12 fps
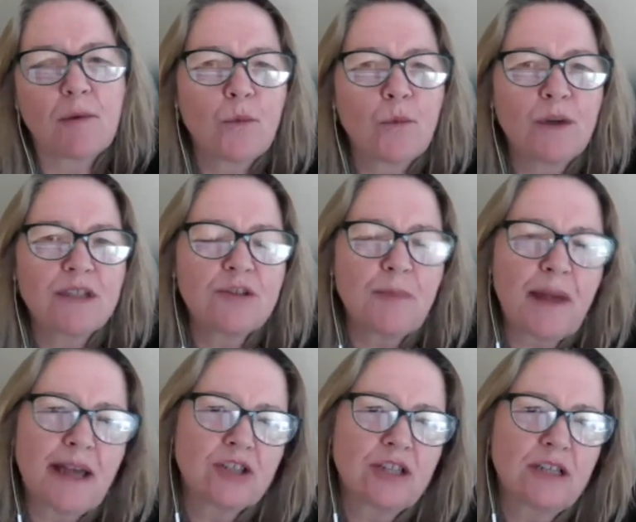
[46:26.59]
what's your
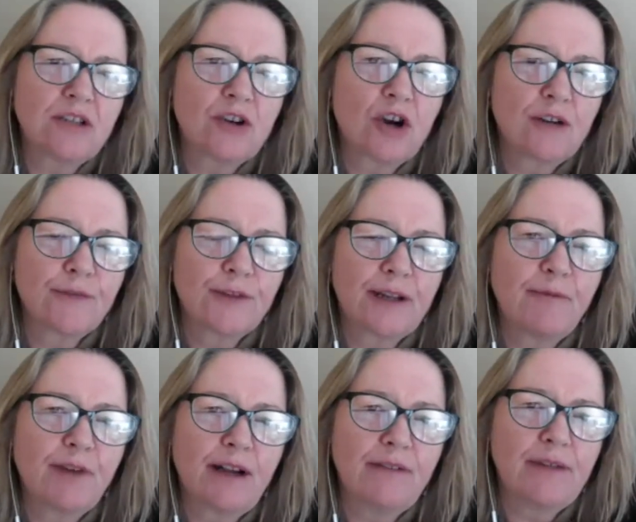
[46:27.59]
passion and your heart for
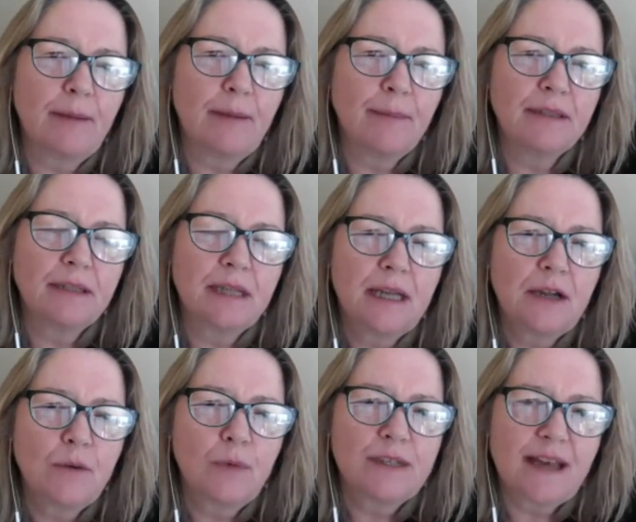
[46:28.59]
M5M and
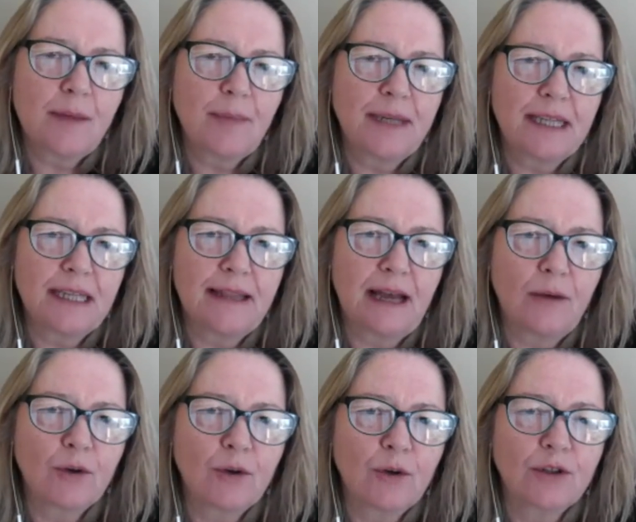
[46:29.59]
what's happening in that
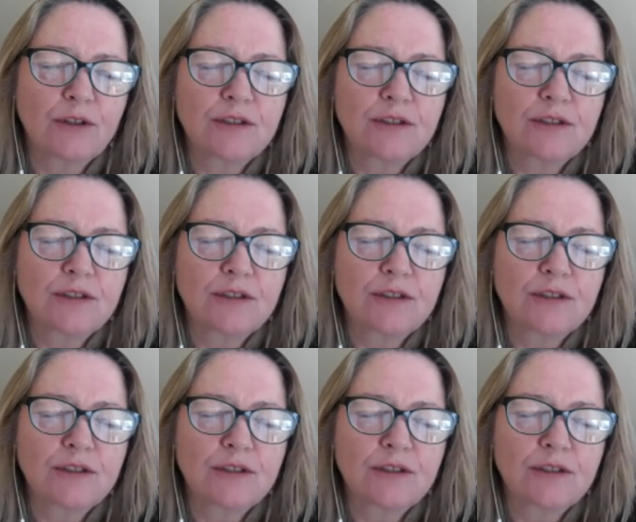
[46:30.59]
world?